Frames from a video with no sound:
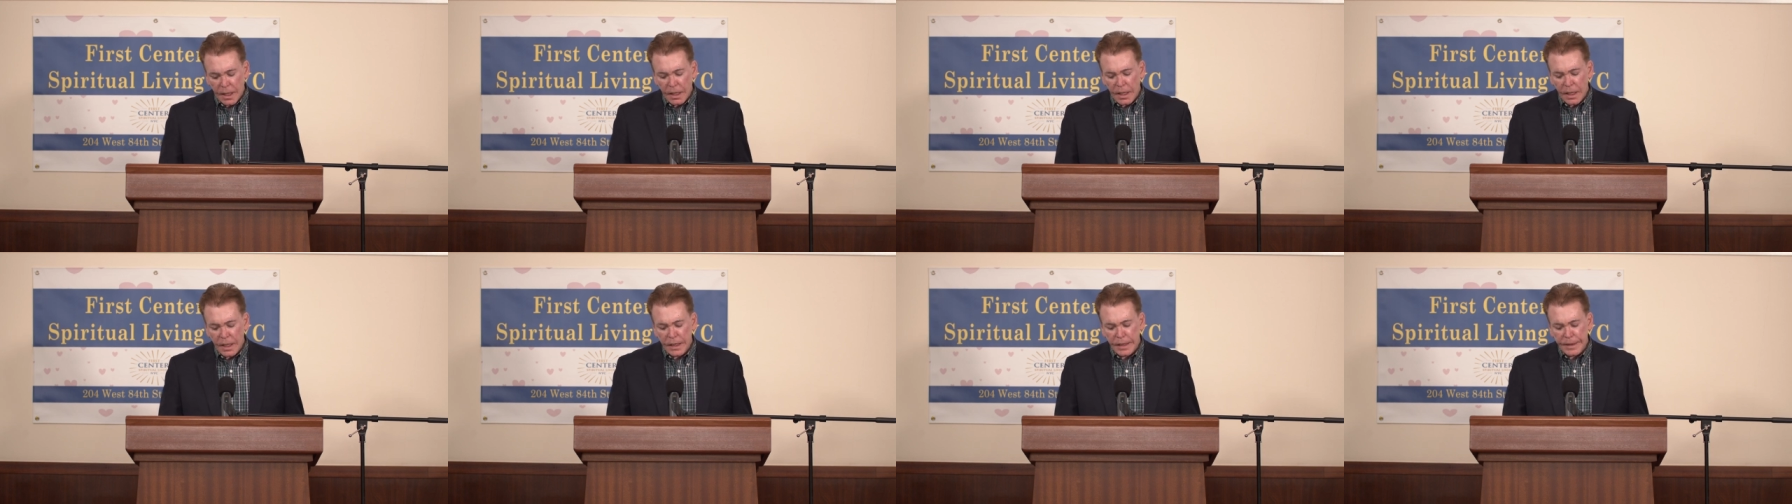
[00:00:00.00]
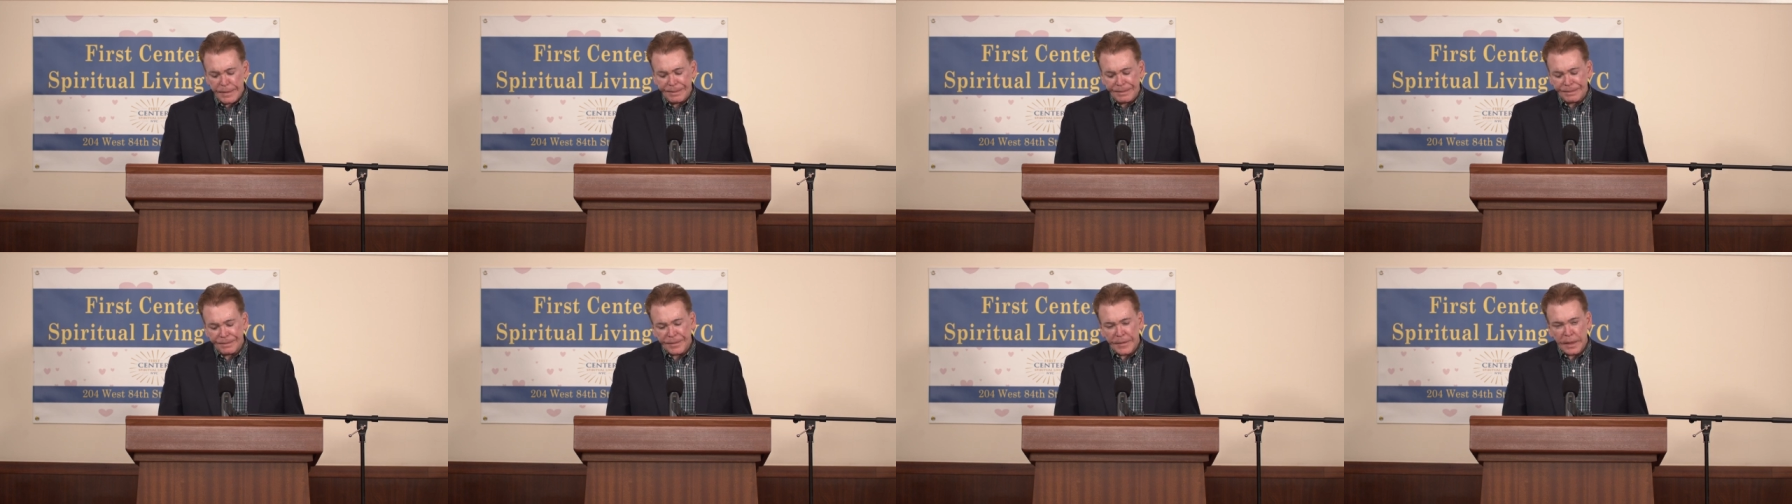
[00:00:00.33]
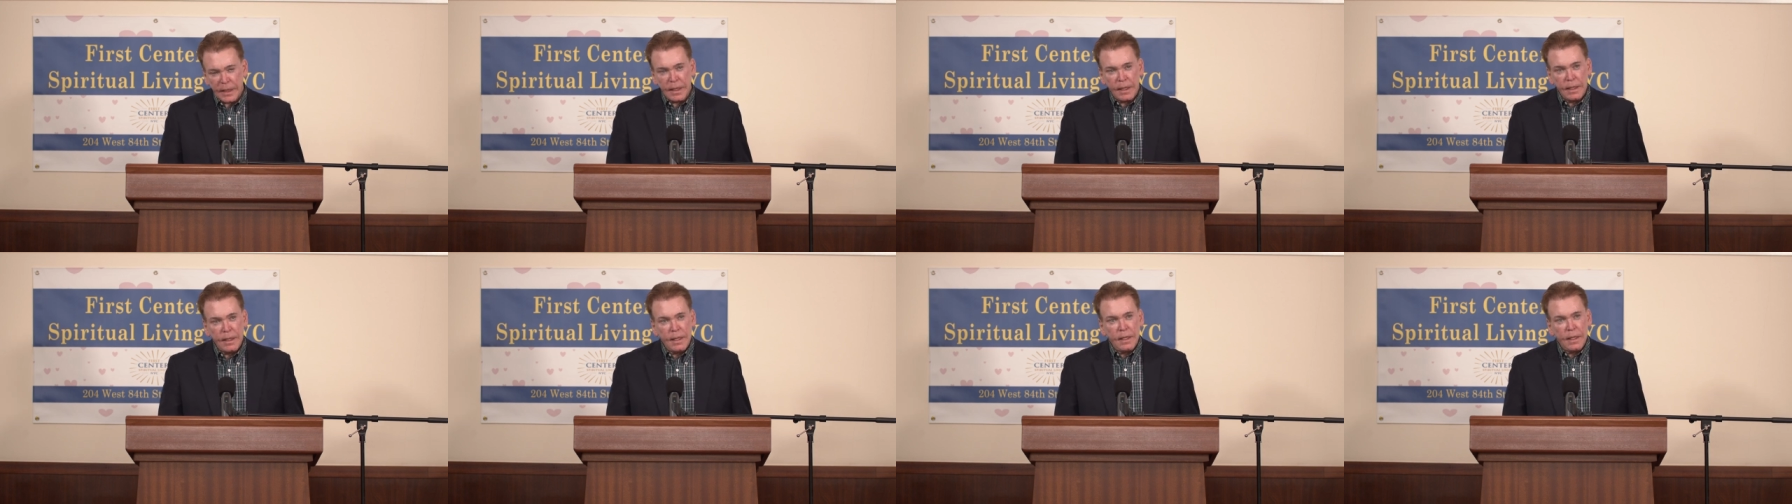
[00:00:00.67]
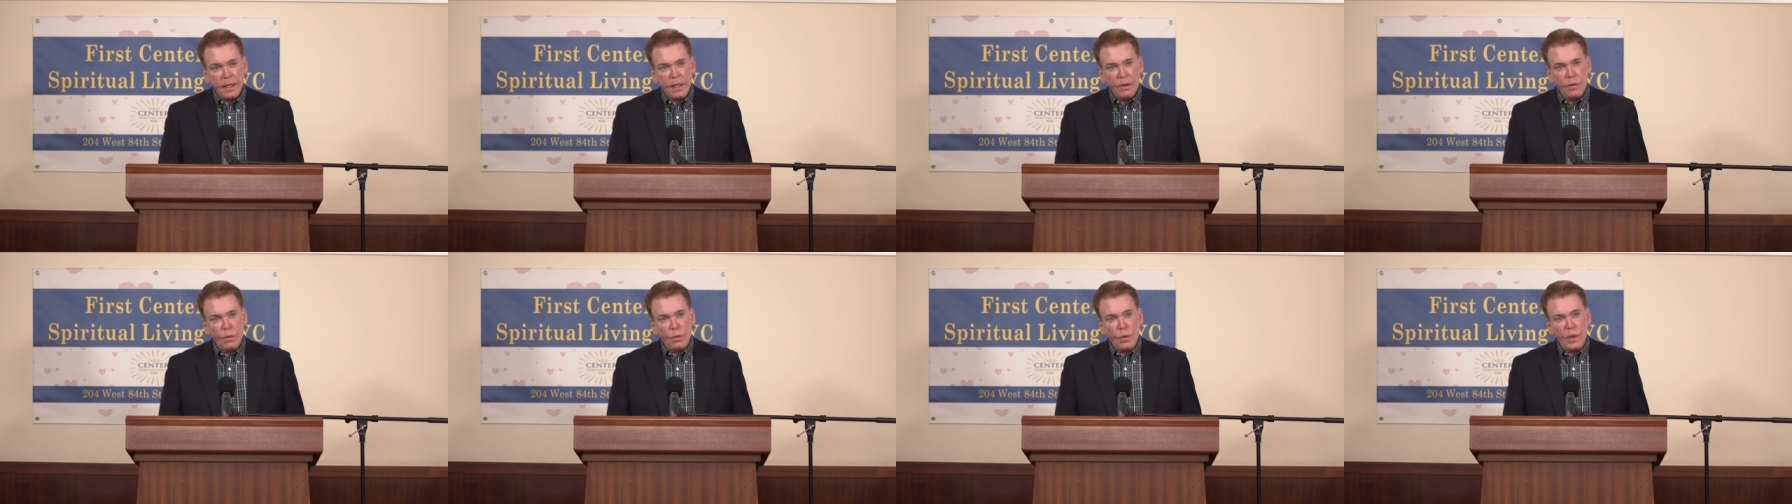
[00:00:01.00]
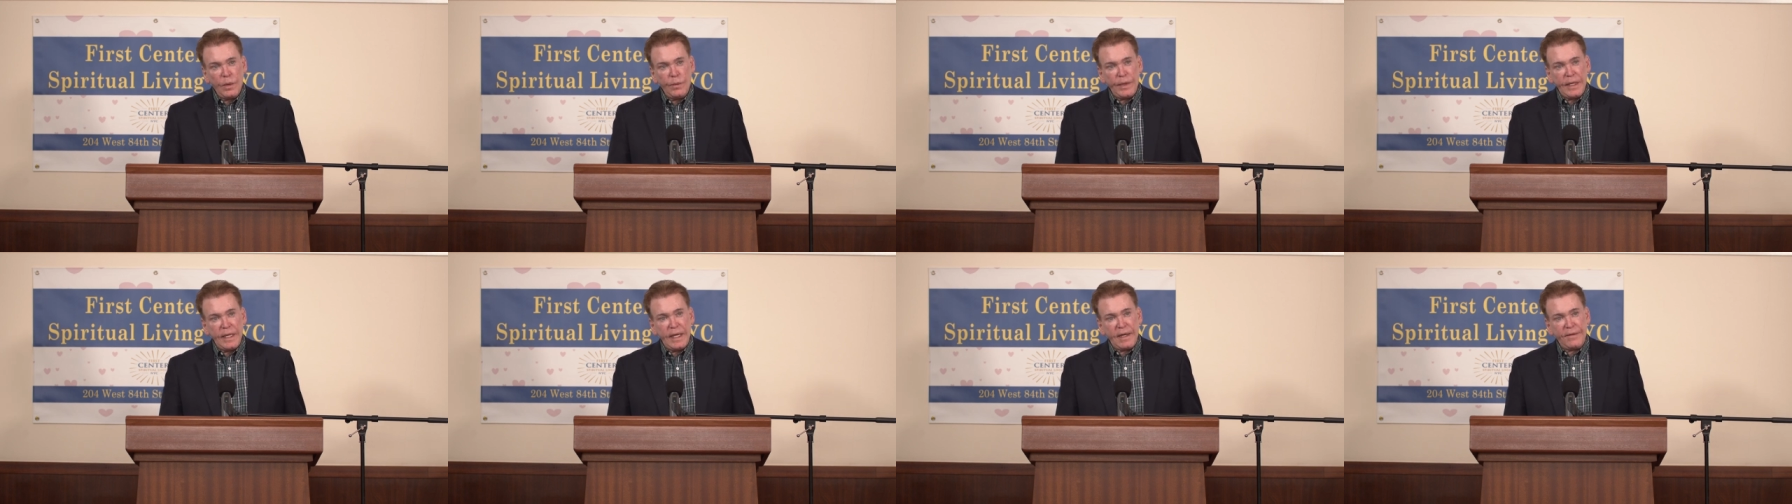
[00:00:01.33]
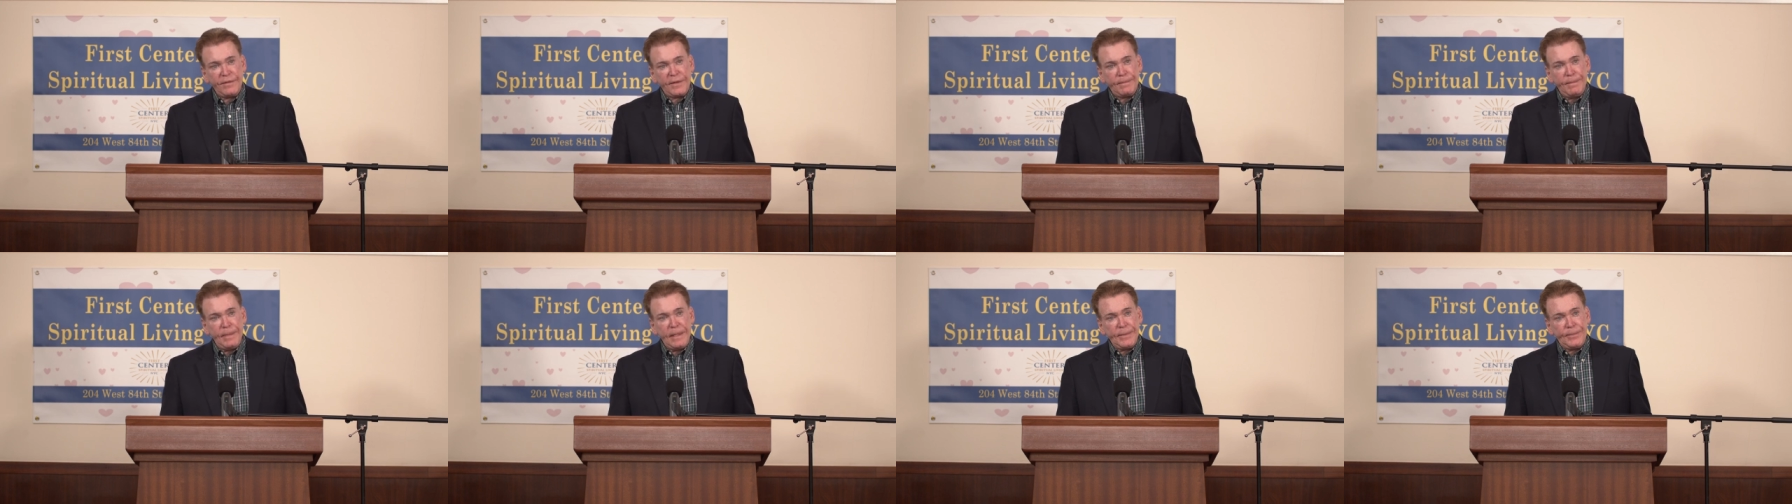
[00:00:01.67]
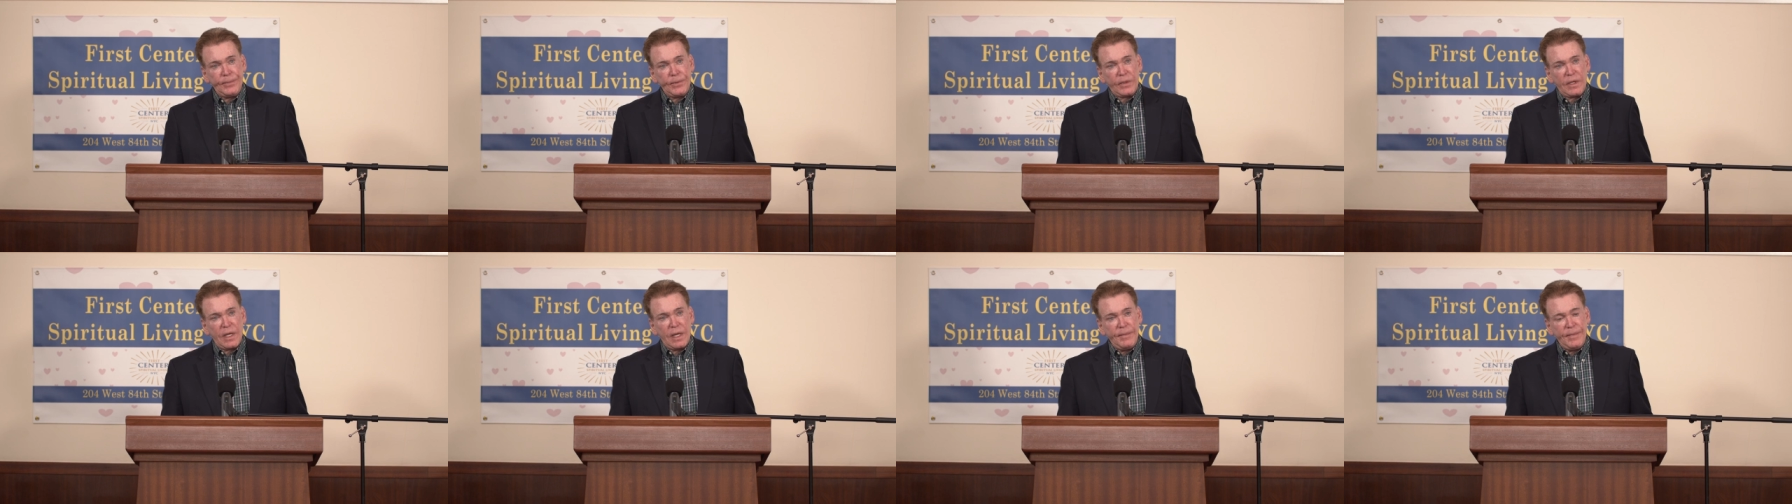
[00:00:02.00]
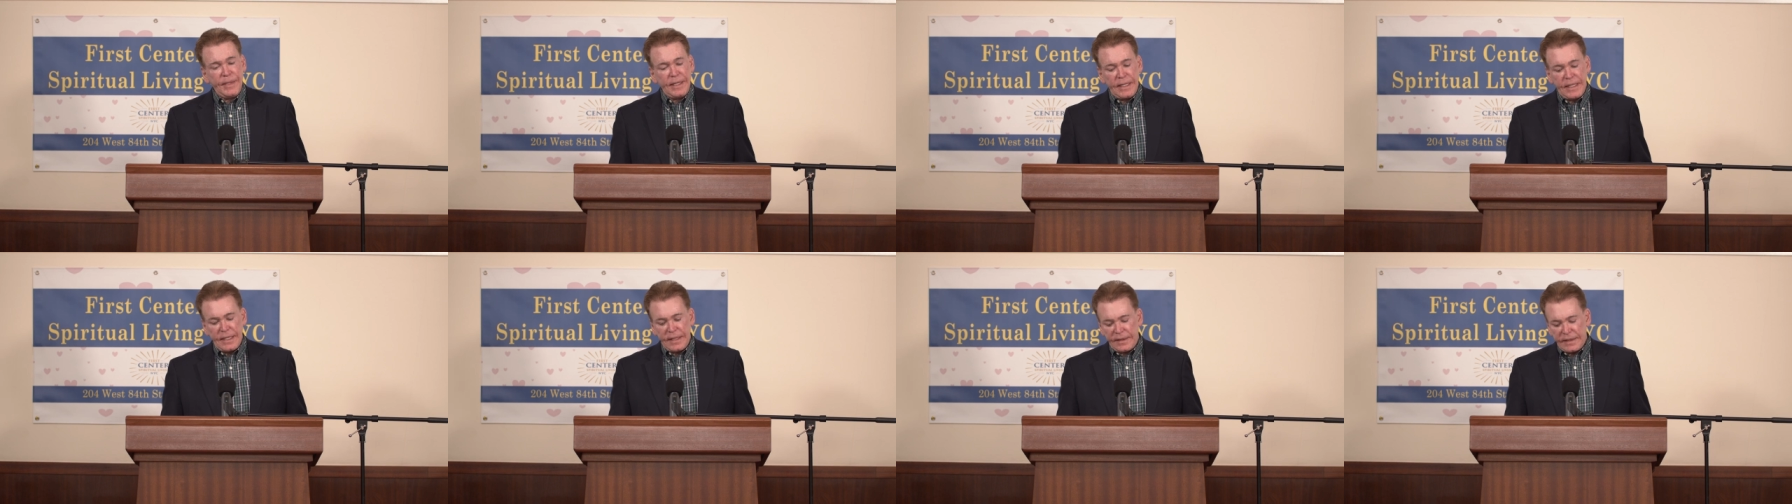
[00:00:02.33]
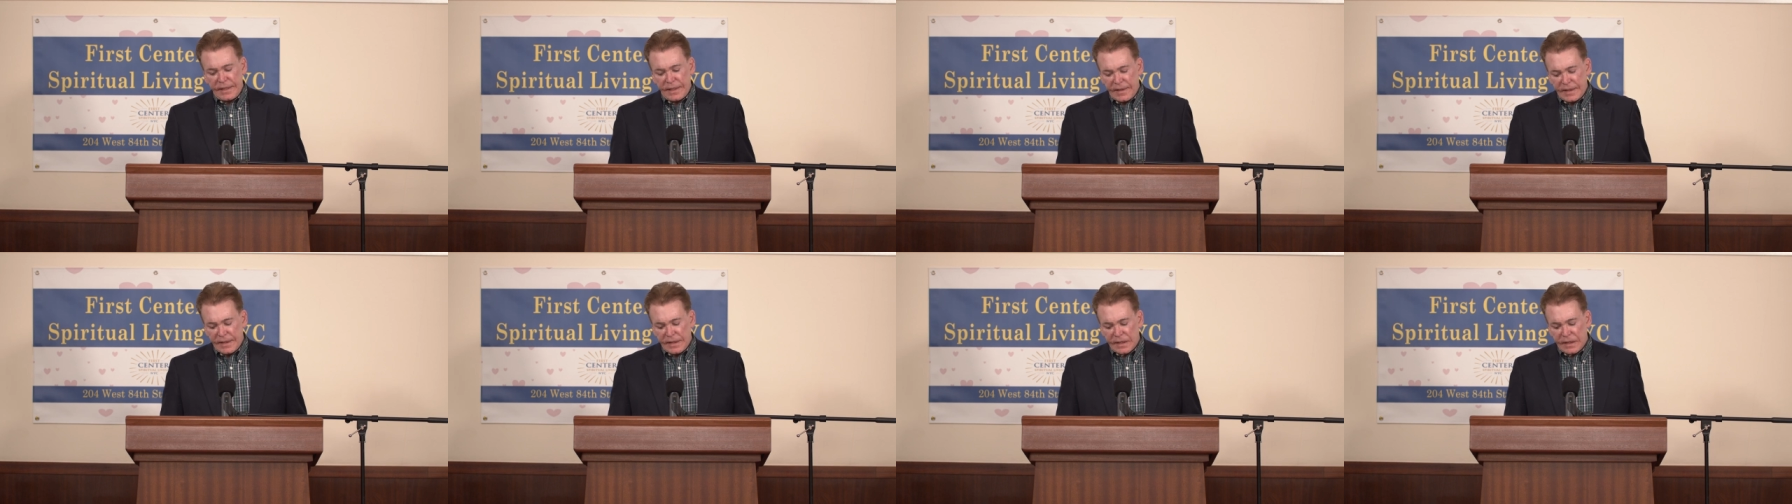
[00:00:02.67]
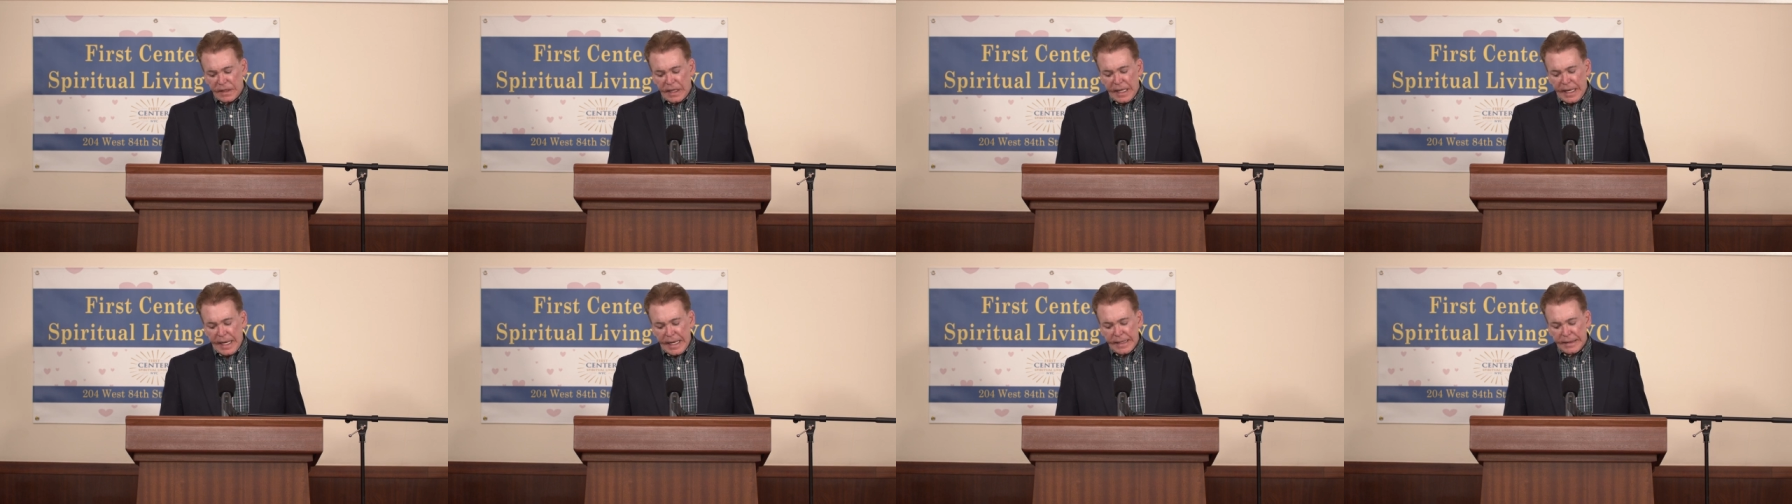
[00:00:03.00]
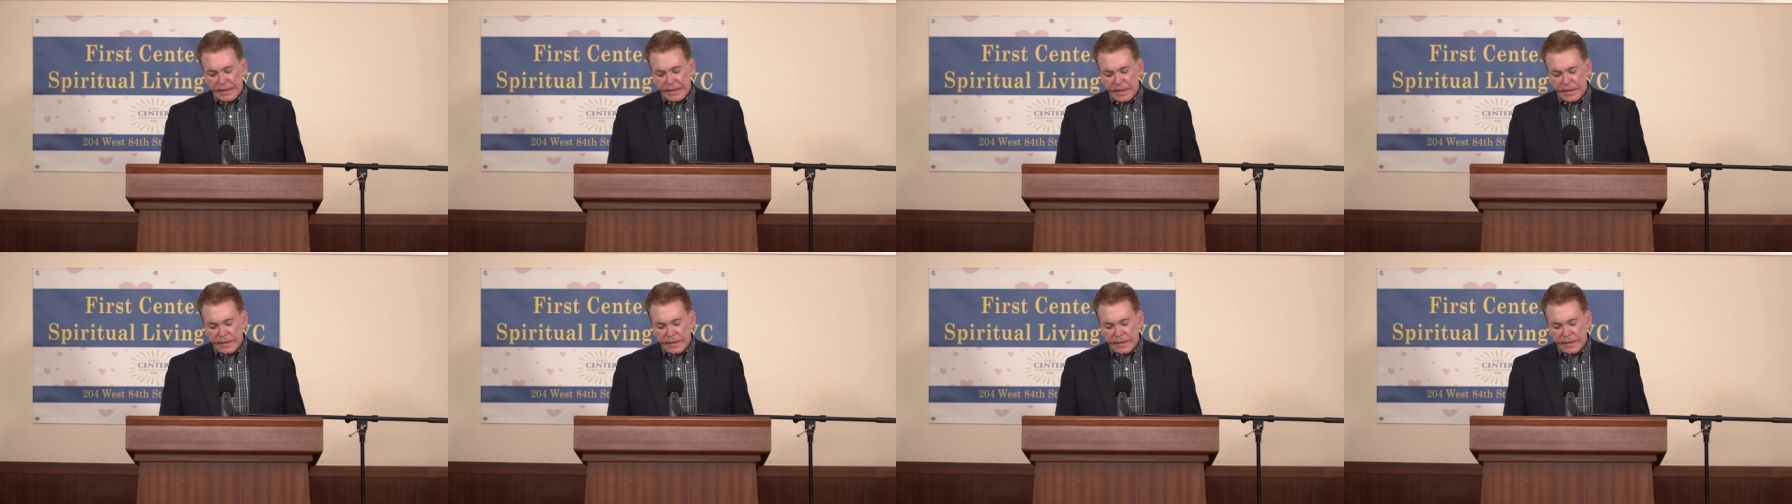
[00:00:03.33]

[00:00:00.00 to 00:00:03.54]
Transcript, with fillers: Um, when we have people coming into this class,